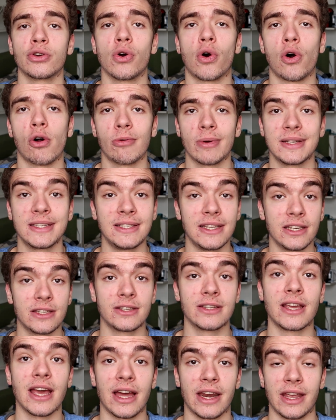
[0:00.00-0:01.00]
you always need
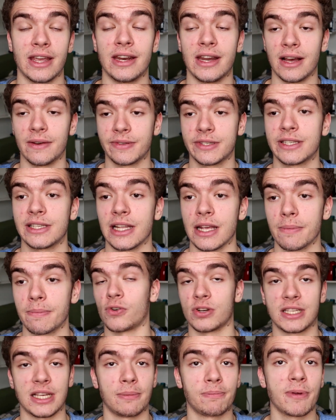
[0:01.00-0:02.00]
to get enough sleep.
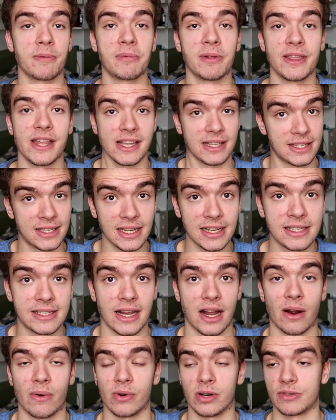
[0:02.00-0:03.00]
For some people, that's 6
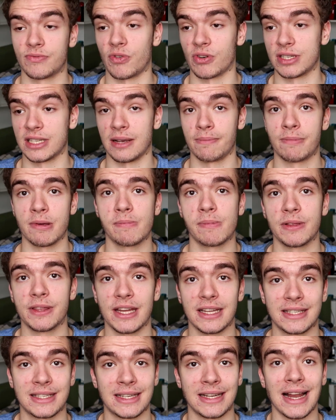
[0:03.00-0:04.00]
hours. For some people,
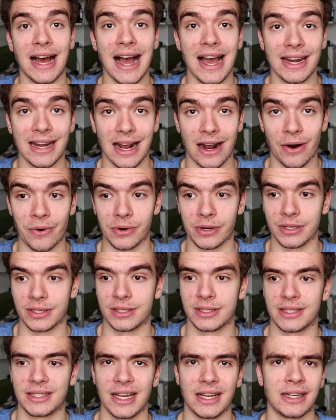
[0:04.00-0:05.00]
that's 9
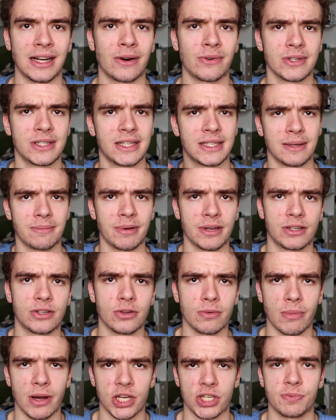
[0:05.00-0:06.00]
hours. 10 hours is a bit
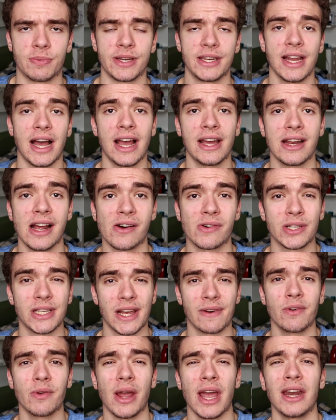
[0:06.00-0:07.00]
too much, but 9 hours,
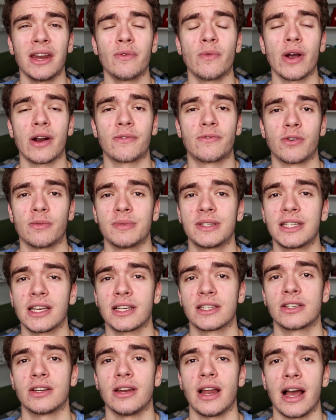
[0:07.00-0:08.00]
anywhere from
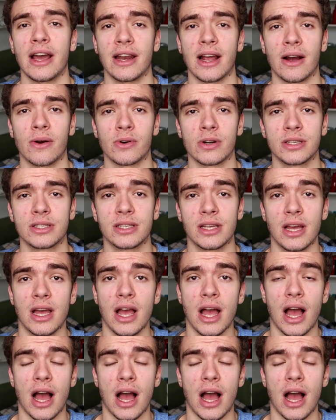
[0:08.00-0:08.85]
6 to 9 hours